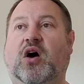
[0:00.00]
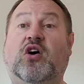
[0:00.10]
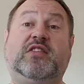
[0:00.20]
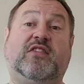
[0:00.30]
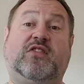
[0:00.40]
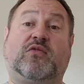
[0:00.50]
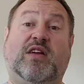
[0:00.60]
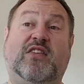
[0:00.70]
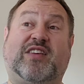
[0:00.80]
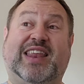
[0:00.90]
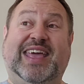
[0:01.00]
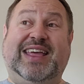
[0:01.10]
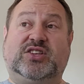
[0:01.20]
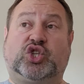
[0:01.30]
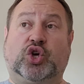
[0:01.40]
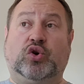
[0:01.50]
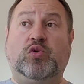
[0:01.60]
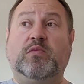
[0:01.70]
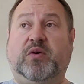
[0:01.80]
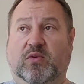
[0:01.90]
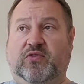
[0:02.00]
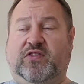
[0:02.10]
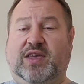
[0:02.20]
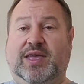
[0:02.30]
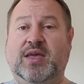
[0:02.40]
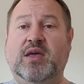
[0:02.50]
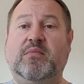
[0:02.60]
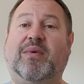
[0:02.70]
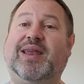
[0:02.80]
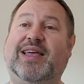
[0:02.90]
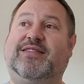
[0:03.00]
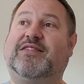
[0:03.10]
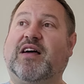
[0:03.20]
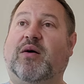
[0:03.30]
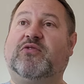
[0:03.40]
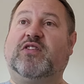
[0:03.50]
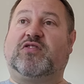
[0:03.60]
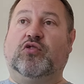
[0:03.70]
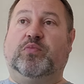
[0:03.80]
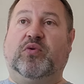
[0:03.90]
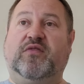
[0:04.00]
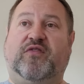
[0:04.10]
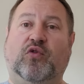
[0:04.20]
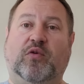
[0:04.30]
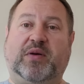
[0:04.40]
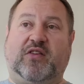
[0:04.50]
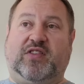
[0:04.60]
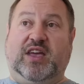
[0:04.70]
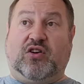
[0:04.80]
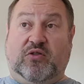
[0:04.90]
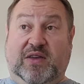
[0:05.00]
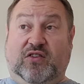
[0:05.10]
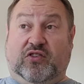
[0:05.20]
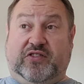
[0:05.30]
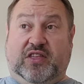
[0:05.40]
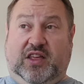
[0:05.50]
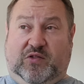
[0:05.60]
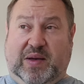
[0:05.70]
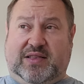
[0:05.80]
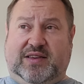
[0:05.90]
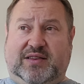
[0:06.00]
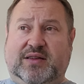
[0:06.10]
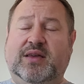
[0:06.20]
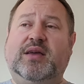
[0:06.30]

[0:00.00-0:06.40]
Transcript: I disagree it's going to hit 2, but we'll see. My latest data was at 2.4 because the economy is hotter than expected.